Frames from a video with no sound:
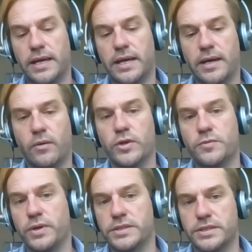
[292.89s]
uh, which
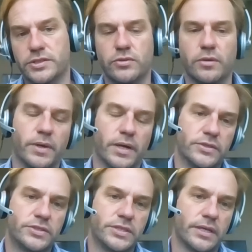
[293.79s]
brings us to about
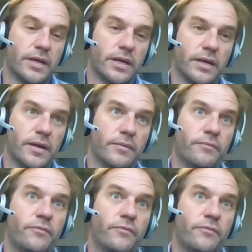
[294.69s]
uh,